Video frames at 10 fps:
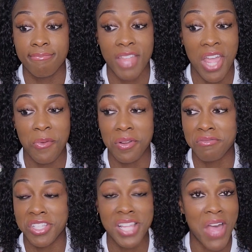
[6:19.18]
they were
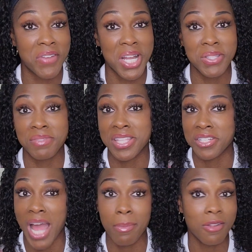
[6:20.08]
just having the
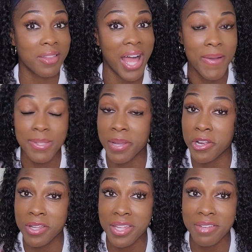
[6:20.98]
time of their lives,
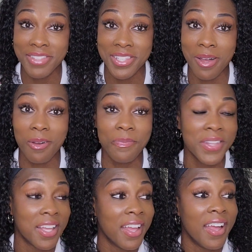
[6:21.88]
apparently. So
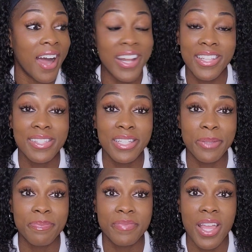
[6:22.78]
I didn't
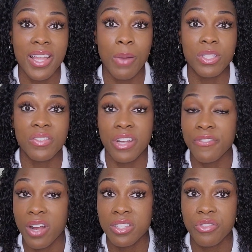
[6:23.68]
sleep, and I was very
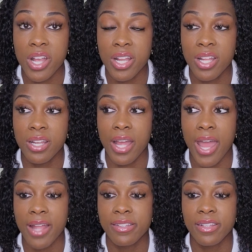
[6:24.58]
frustrated, and I
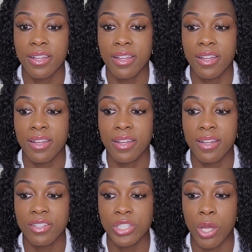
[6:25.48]
had to,
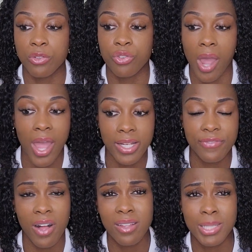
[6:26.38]
you know, try to
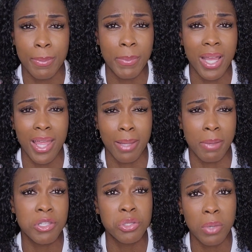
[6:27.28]
fall asleep. I maybe got like
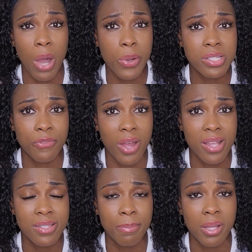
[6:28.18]
maybe 2 hours of
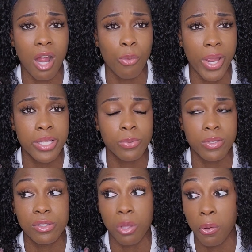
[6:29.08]
rest, but our race
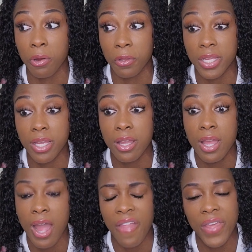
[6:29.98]
was so early.
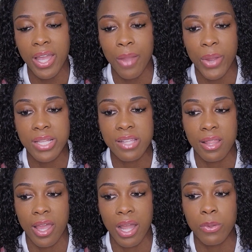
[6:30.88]
I think I raced at
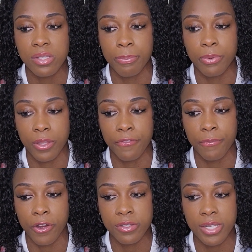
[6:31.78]
like, I was the
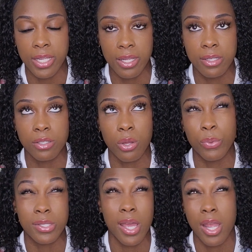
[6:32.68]
first heat, so it
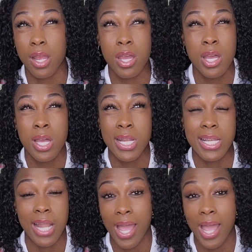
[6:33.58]
was like 9